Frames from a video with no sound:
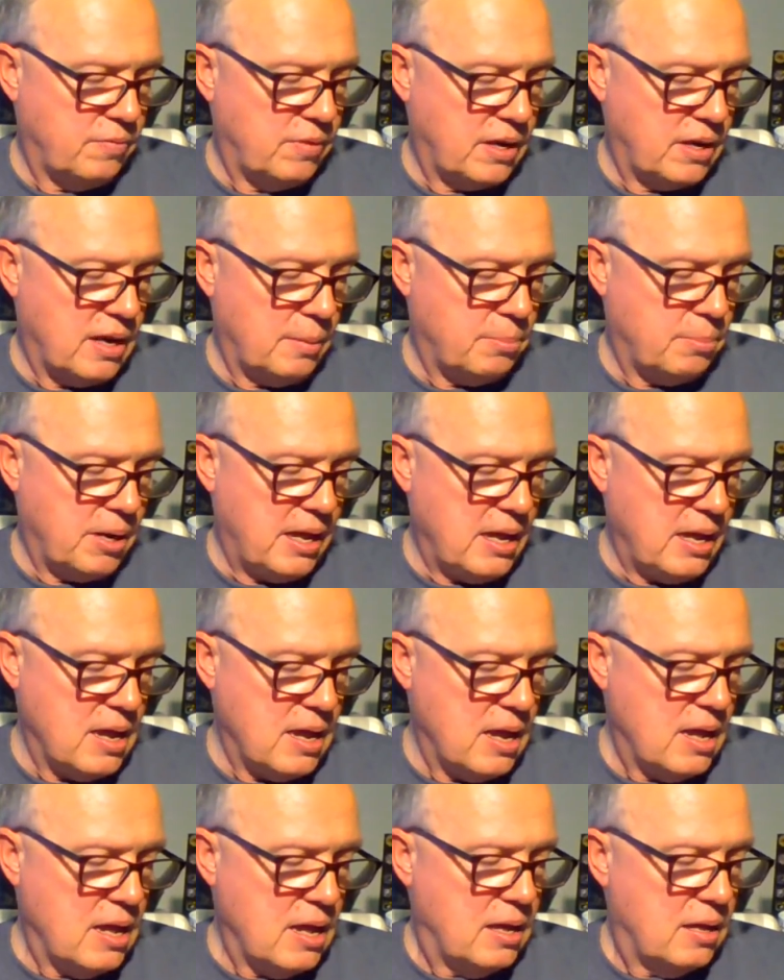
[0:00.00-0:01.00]
of the company
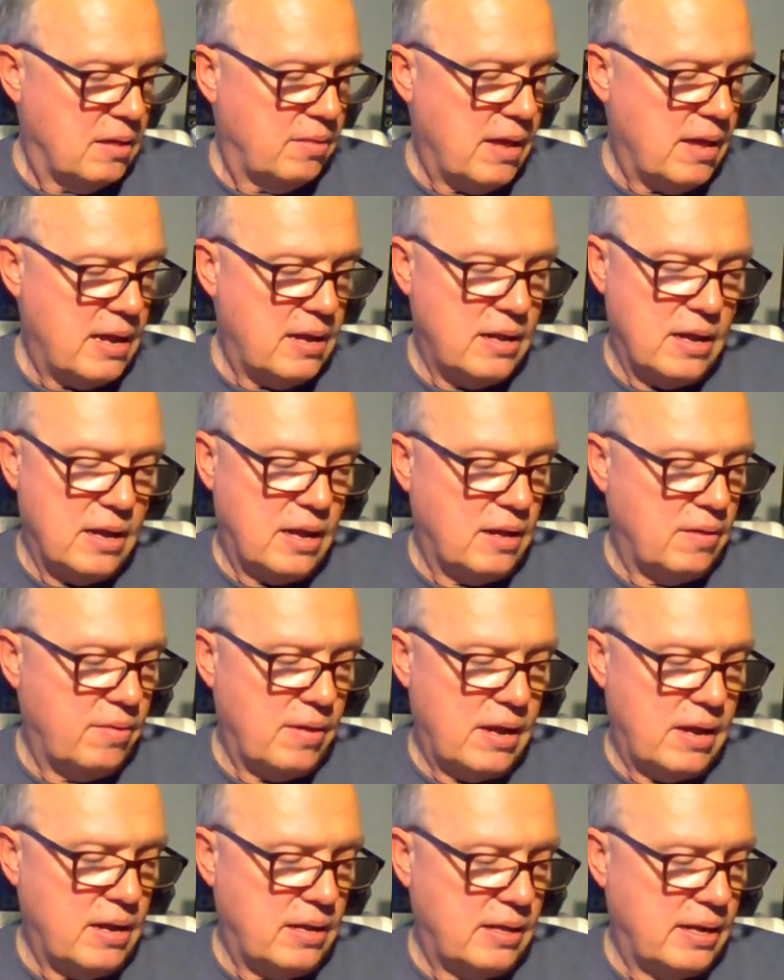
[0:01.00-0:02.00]
than
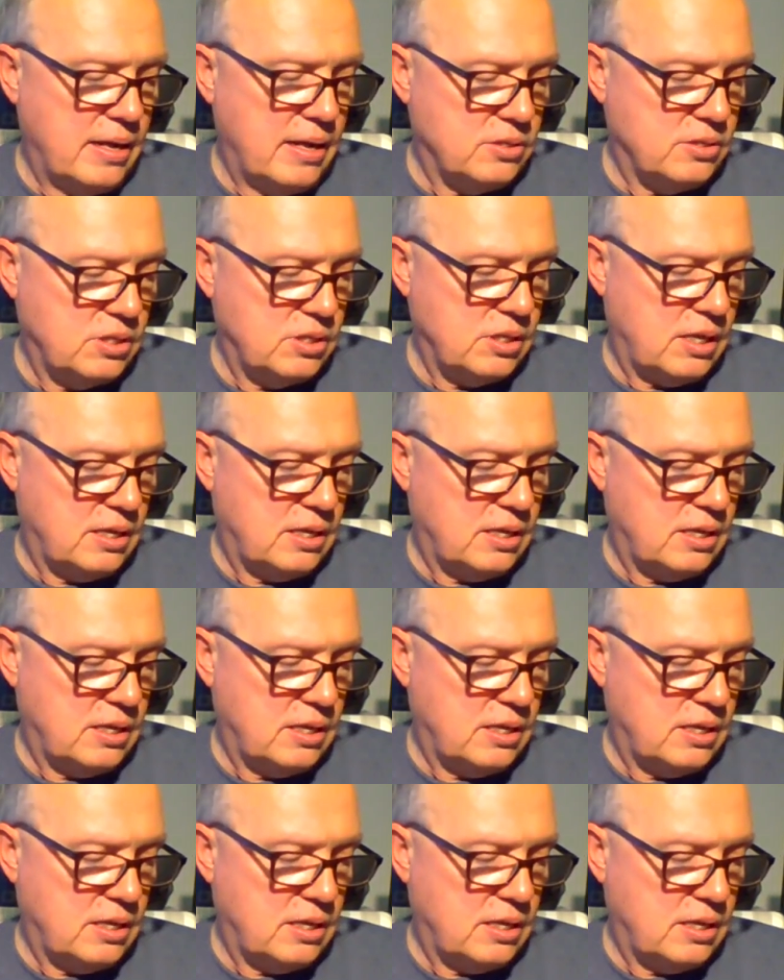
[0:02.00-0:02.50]
anything else.